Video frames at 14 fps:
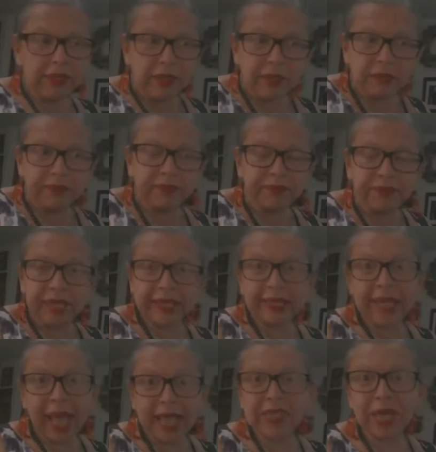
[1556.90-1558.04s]
and
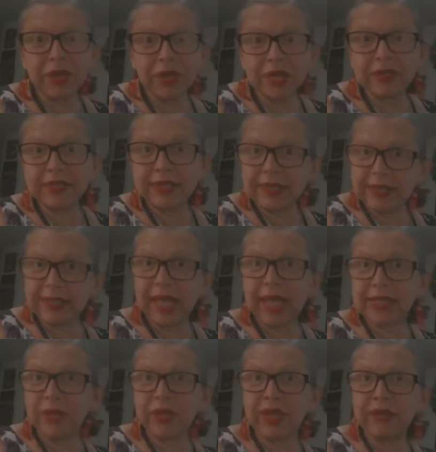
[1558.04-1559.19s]
that's how they
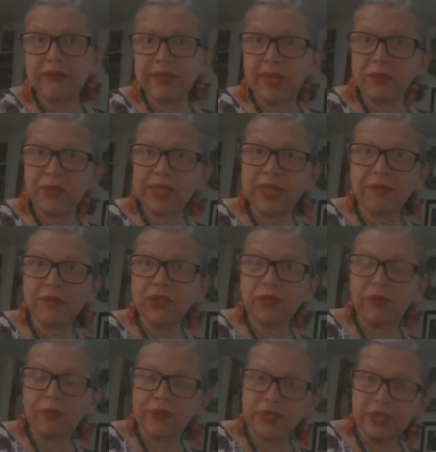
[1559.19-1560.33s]
that's how they, they was able
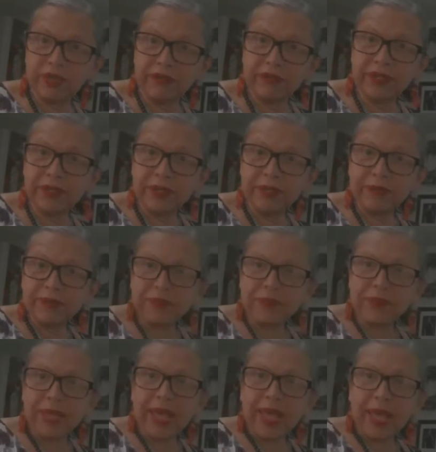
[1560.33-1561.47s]
to observe
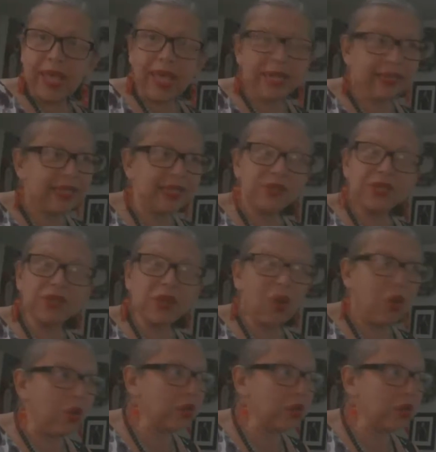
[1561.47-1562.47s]
and this was all